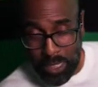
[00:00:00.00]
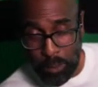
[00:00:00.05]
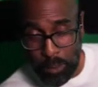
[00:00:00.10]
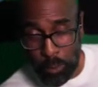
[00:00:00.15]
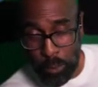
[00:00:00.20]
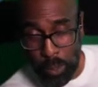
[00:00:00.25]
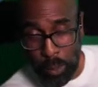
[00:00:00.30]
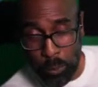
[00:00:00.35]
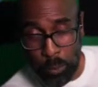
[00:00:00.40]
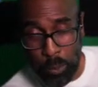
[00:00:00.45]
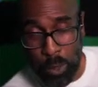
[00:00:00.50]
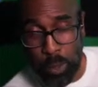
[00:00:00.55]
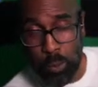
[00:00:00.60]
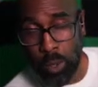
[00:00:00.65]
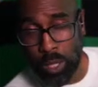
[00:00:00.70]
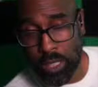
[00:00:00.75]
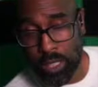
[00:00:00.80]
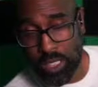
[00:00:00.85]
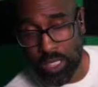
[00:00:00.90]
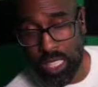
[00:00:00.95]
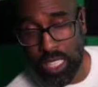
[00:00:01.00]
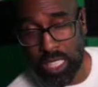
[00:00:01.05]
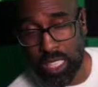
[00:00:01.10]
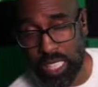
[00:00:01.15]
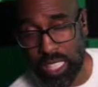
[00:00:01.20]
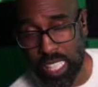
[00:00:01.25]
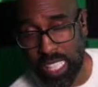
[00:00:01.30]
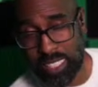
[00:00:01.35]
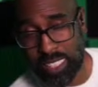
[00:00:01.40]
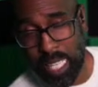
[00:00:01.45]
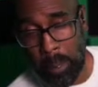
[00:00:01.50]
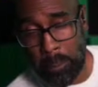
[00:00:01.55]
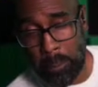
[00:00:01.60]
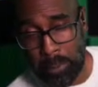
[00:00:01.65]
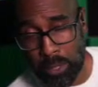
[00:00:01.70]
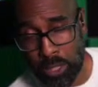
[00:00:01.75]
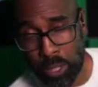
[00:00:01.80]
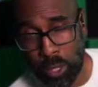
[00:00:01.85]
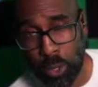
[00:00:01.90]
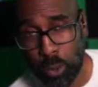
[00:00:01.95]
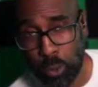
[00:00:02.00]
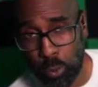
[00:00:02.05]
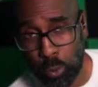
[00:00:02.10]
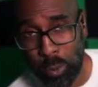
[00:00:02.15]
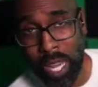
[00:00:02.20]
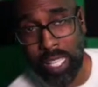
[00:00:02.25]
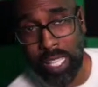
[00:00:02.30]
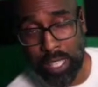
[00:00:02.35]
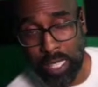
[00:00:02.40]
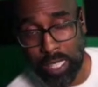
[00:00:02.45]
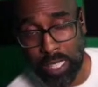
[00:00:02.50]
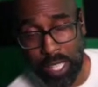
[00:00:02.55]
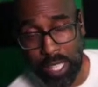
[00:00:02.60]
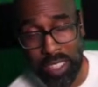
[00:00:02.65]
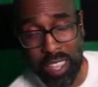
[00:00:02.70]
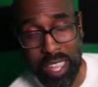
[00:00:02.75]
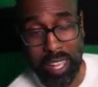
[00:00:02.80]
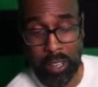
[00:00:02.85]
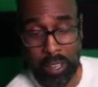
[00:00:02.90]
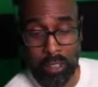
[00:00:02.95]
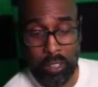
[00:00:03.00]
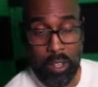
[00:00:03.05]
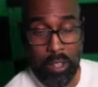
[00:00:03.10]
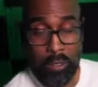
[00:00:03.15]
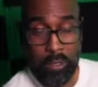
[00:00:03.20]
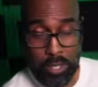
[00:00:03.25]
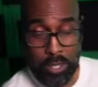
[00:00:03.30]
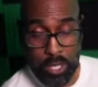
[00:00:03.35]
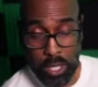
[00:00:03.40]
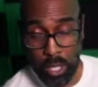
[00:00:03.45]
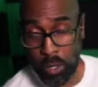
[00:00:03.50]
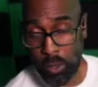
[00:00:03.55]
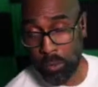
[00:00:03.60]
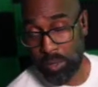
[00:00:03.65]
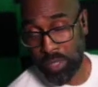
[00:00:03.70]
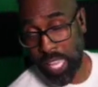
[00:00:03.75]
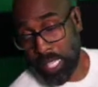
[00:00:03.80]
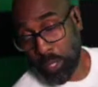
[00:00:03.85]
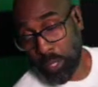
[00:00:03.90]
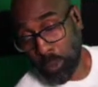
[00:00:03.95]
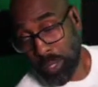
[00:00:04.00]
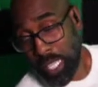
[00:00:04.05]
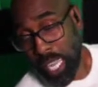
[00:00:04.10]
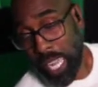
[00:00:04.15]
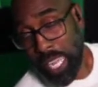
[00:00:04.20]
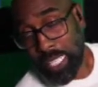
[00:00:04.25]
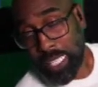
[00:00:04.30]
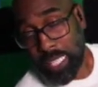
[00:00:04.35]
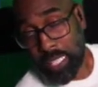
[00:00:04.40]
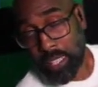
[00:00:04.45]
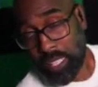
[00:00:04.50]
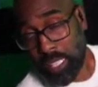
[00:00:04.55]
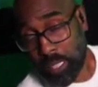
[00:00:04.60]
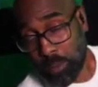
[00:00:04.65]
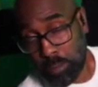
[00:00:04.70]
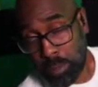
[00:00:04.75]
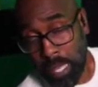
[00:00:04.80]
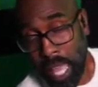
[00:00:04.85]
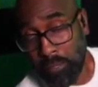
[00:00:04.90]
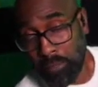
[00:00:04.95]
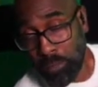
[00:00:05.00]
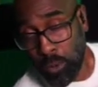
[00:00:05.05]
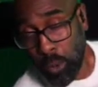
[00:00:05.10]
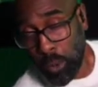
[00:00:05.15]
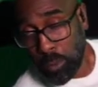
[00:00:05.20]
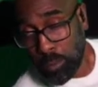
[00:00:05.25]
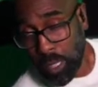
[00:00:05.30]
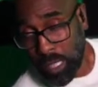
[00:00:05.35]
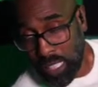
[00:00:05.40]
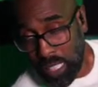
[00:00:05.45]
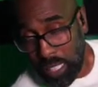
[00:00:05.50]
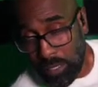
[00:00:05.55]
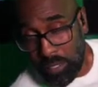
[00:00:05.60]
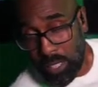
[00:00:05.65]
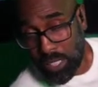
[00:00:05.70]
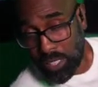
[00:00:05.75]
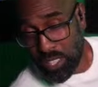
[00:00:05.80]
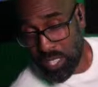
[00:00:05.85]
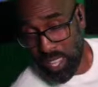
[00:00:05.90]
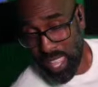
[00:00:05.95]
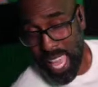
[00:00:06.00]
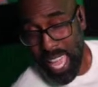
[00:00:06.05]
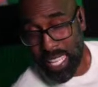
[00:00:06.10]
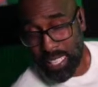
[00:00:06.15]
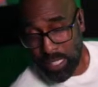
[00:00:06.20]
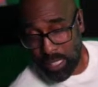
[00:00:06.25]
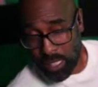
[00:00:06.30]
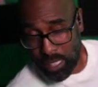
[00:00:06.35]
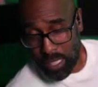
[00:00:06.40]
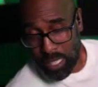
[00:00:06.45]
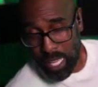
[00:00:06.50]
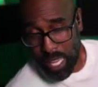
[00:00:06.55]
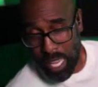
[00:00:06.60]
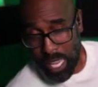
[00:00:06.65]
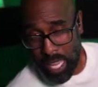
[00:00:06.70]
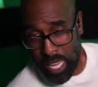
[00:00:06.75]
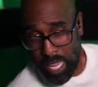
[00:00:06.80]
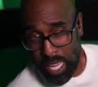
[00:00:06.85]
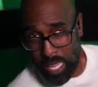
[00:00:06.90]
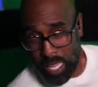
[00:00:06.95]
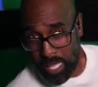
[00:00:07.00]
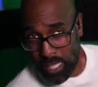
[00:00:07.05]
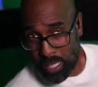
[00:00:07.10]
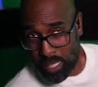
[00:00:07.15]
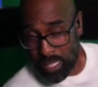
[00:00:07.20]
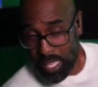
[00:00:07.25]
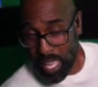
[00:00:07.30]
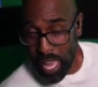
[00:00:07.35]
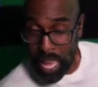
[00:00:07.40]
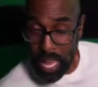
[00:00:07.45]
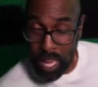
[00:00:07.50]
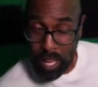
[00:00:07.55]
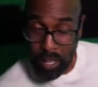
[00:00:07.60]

we want to see the next episode right then and there. So they created this platform to give us that. And now